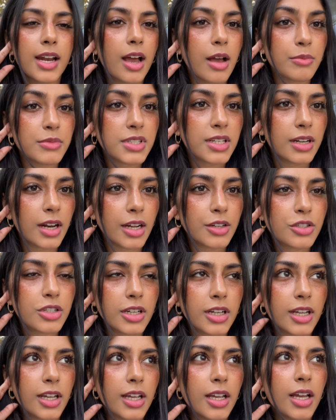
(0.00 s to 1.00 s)
Hampstead
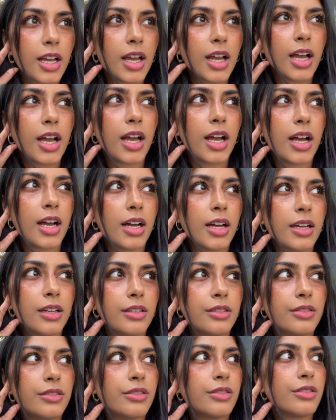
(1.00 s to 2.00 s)
actually
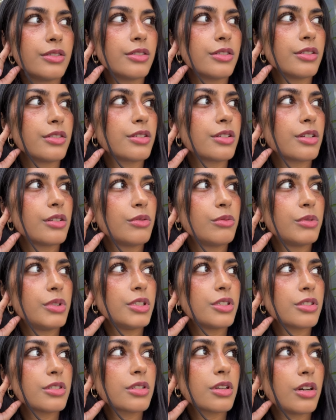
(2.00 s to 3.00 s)
and we
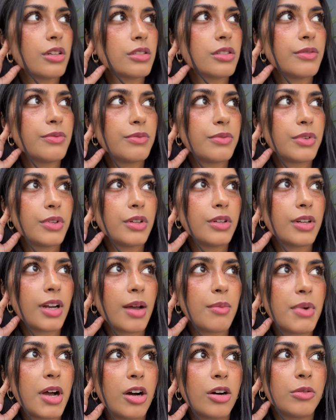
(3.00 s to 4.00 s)
just got some food.
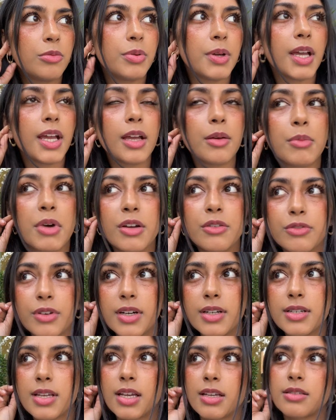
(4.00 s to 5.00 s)
I'm helping my
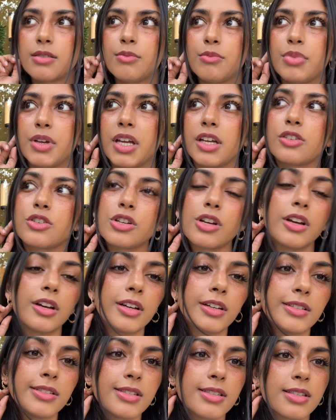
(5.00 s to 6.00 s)
friend take some
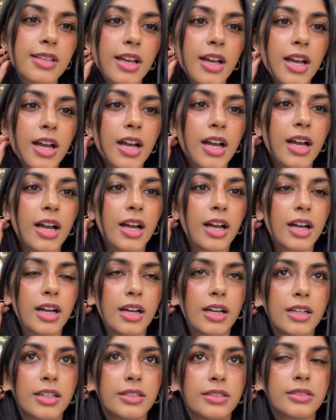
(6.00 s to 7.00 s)
pictures
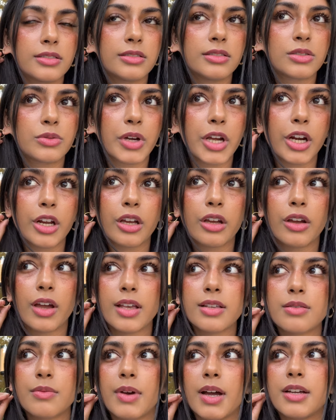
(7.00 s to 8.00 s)
and we're gonna go
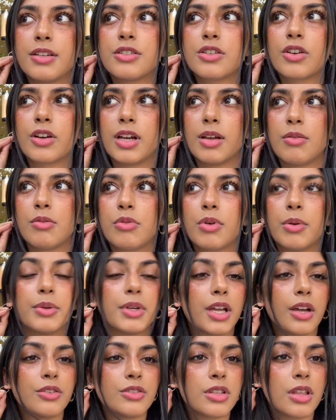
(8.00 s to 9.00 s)
get some ice cream and probably
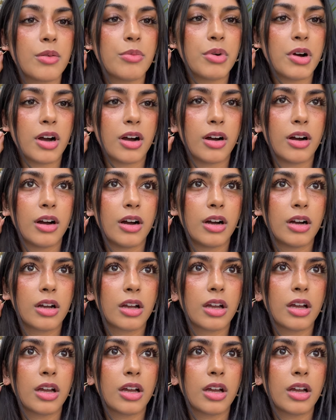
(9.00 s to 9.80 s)
go to the park